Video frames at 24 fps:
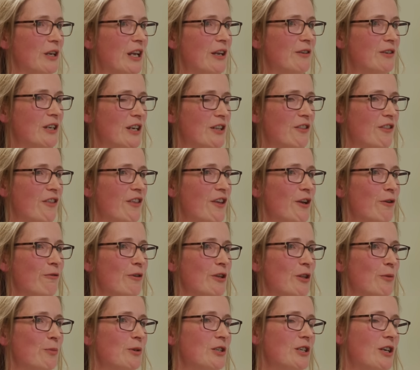in, in
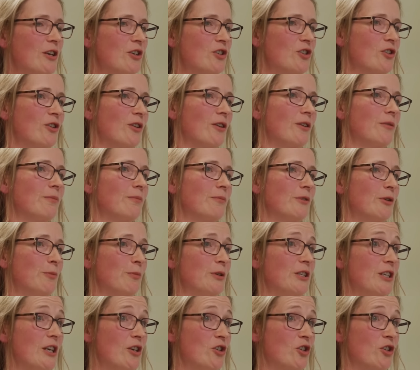theory, the potential, the
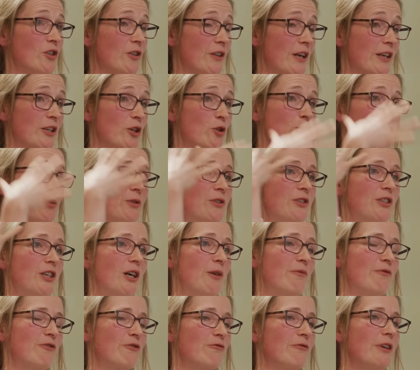potential that opens
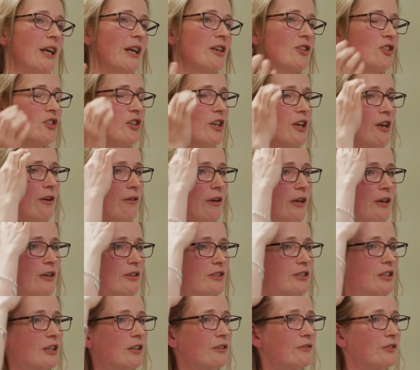up for re-engineering
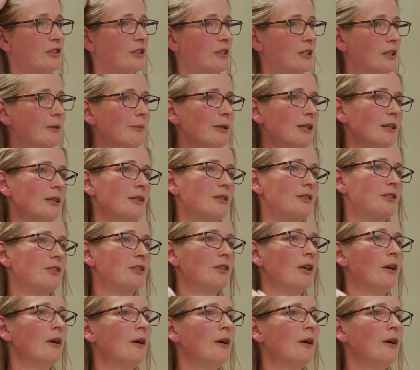ourselves is limitless.